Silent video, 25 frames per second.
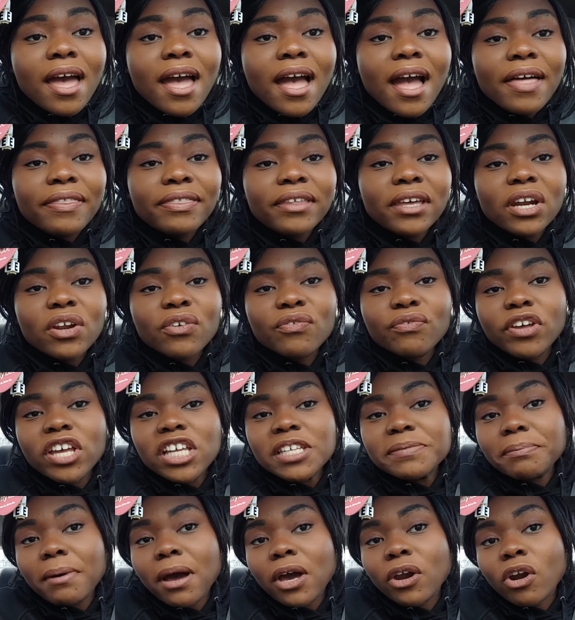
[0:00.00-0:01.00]
and then a
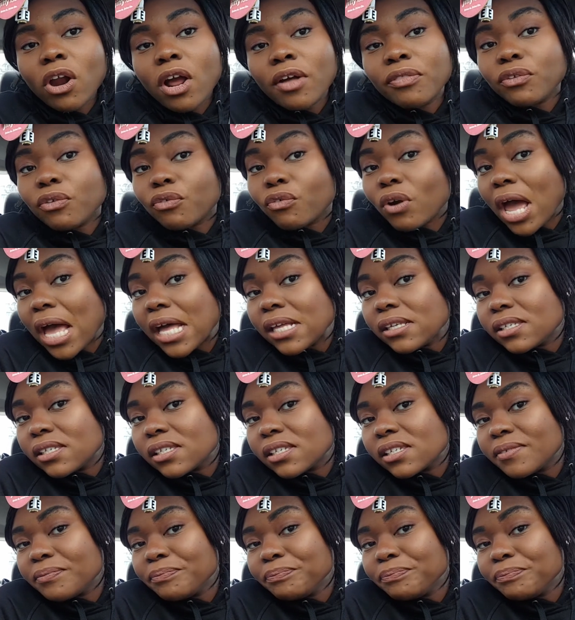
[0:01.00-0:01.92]
face powder on the rest.